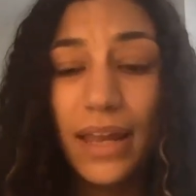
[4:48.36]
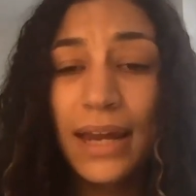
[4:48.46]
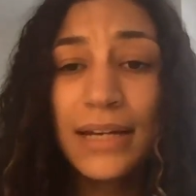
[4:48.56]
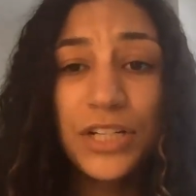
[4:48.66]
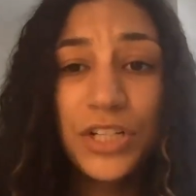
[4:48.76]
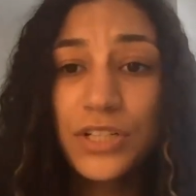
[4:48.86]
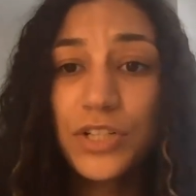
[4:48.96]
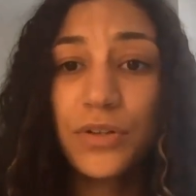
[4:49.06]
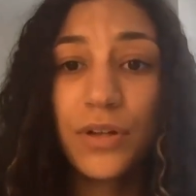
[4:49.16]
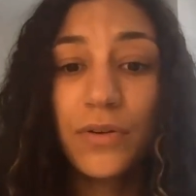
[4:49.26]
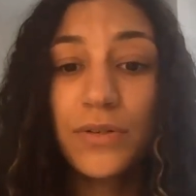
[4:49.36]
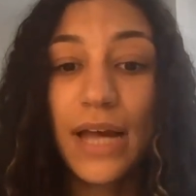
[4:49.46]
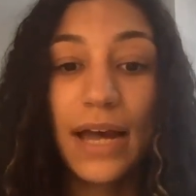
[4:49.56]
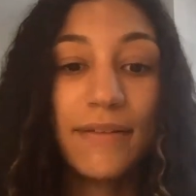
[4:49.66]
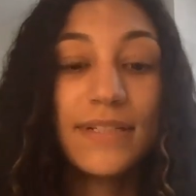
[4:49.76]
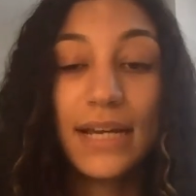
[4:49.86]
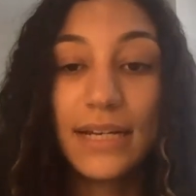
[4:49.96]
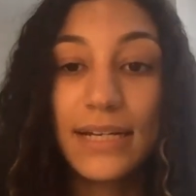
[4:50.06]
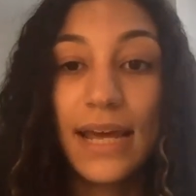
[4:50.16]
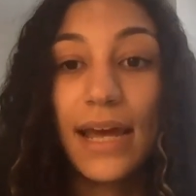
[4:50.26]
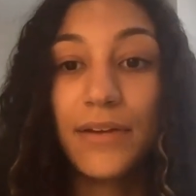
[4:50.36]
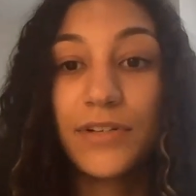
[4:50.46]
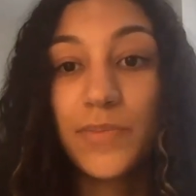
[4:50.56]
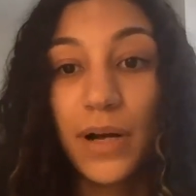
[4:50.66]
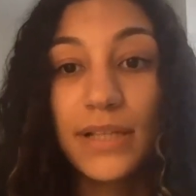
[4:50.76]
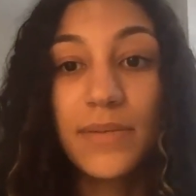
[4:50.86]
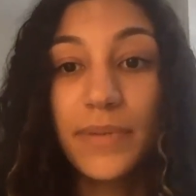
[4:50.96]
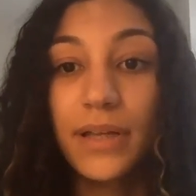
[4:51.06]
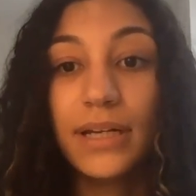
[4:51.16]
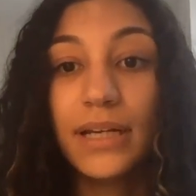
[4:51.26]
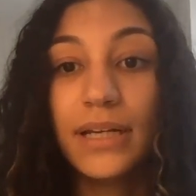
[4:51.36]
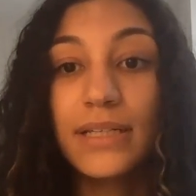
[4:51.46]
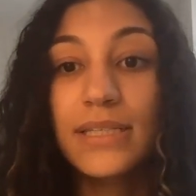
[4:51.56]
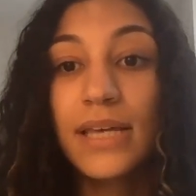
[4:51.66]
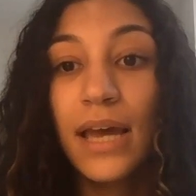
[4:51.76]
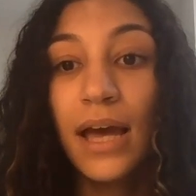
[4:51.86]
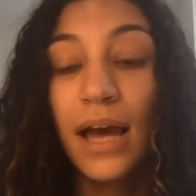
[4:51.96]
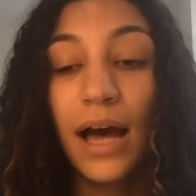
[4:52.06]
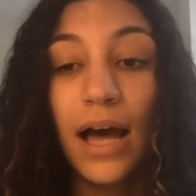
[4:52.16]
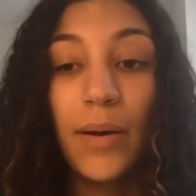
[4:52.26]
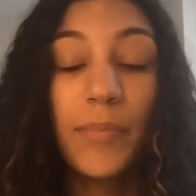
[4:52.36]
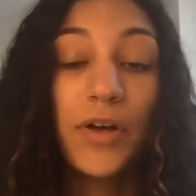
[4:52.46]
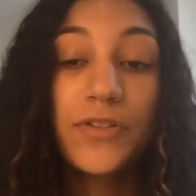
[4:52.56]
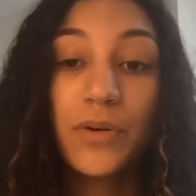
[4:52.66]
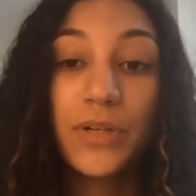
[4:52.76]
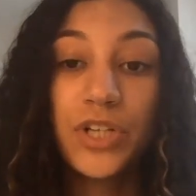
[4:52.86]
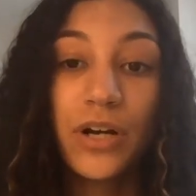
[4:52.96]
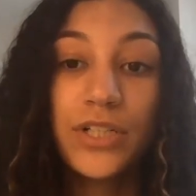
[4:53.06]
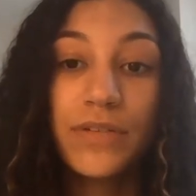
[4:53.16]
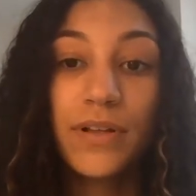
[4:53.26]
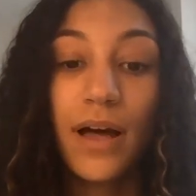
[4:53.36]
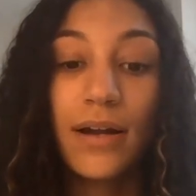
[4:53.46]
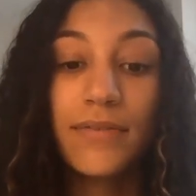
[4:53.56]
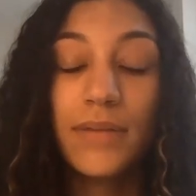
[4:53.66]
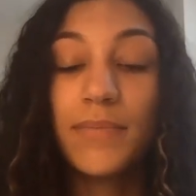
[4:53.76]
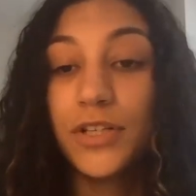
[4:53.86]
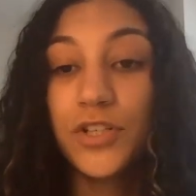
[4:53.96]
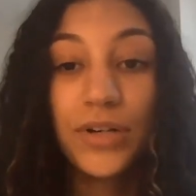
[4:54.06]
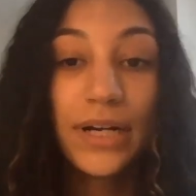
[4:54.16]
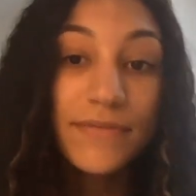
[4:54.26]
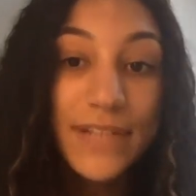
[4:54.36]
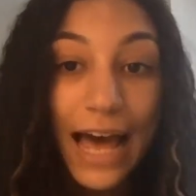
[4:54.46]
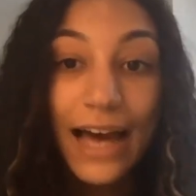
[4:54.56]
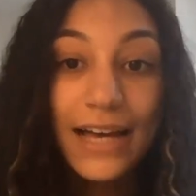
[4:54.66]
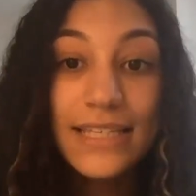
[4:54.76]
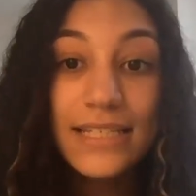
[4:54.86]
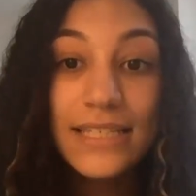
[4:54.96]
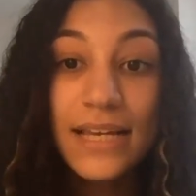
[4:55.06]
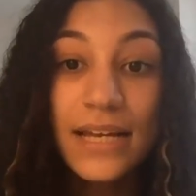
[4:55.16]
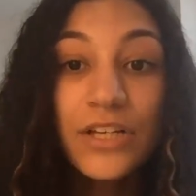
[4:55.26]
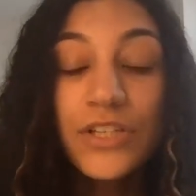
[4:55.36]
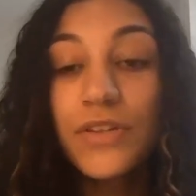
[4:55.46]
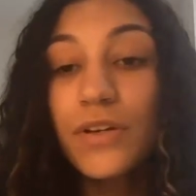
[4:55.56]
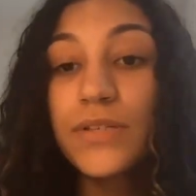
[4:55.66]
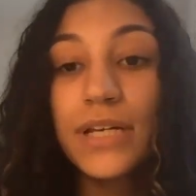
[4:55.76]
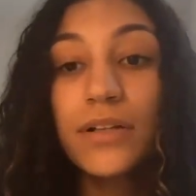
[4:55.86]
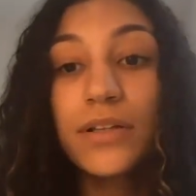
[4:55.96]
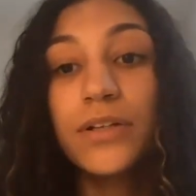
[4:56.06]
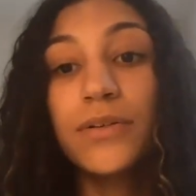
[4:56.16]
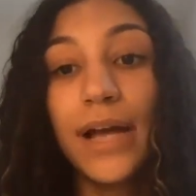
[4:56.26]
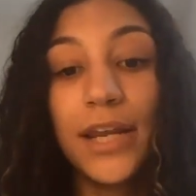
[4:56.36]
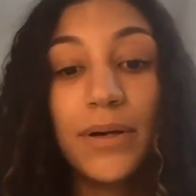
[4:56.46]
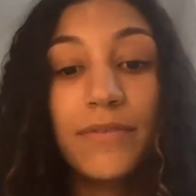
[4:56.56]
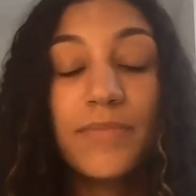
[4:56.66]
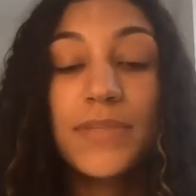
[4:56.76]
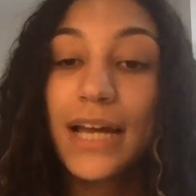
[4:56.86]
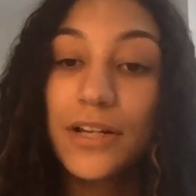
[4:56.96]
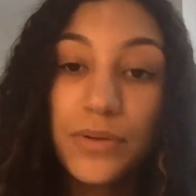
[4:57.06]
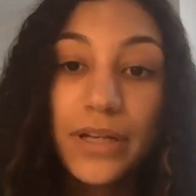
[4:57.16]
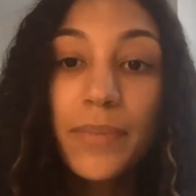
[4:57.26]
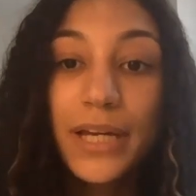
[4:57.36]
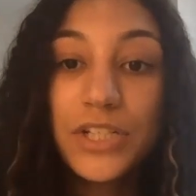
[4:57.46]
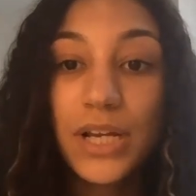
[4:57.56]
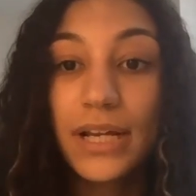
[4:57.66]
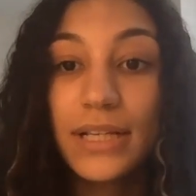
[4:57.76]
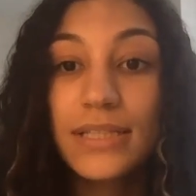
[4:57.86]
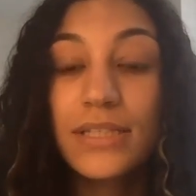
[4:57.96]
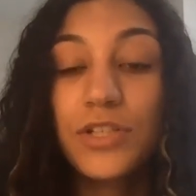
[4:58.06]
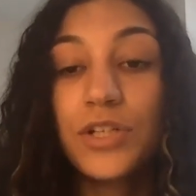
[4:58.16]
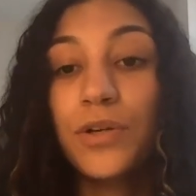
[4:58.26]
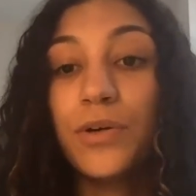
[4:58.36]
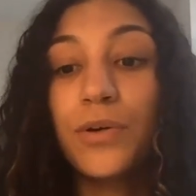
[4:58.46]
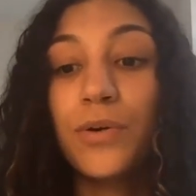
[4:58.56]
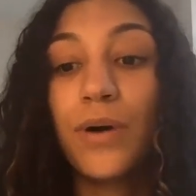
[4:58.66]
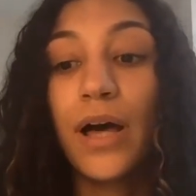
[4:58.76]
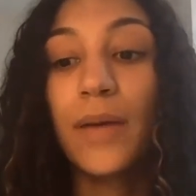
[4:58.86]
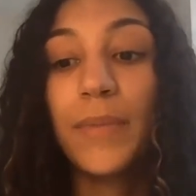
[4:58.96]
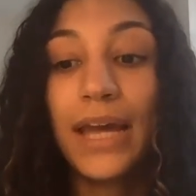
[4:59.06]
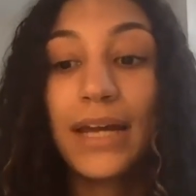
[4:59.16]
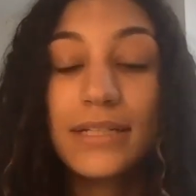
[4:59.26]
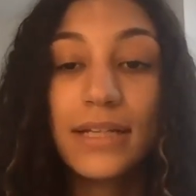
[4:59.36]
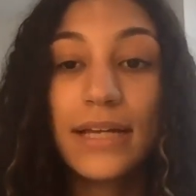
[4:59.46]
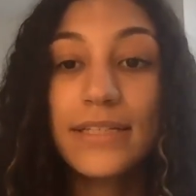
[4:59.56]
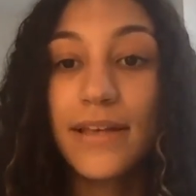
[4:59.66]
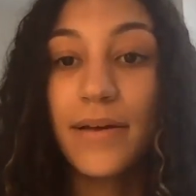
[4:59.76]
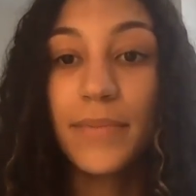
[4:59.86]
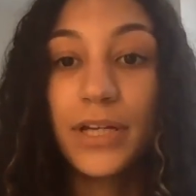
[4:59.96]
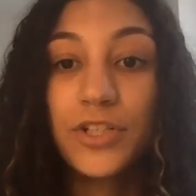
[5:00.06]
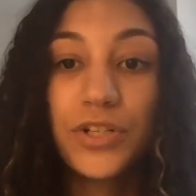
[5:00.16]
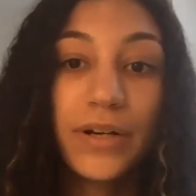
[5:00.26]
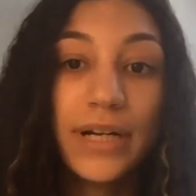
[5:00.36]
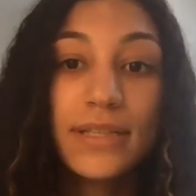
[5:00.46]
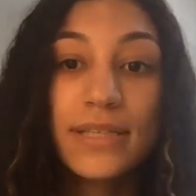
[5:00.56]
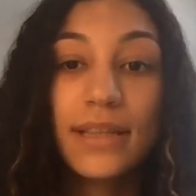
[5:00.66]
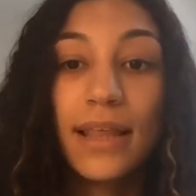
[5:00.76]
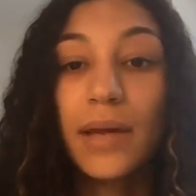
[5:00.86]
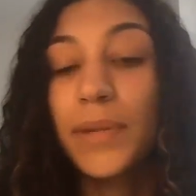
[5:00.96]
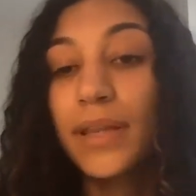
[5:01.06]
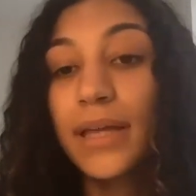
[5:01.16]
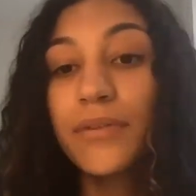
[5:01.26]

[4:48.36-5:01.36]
in addition to those kind of day-to-day responsibilities, I'm also in charge of a lot of administrative tasks. So those include anywhere from scheduling patients to handling some insurance and like billing